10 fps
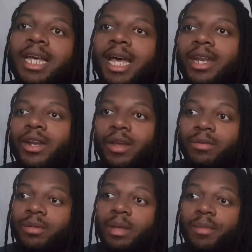I don't
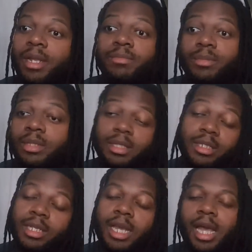know. I mean,
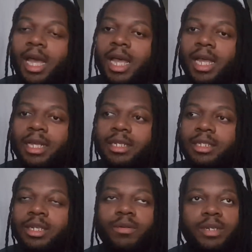
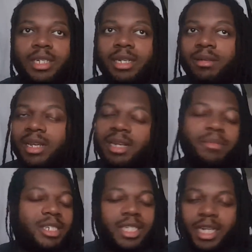you know what? Let
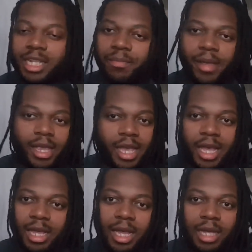me just take that back.
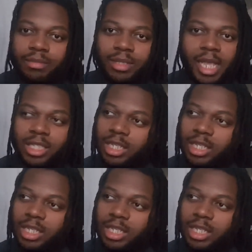I, I, that's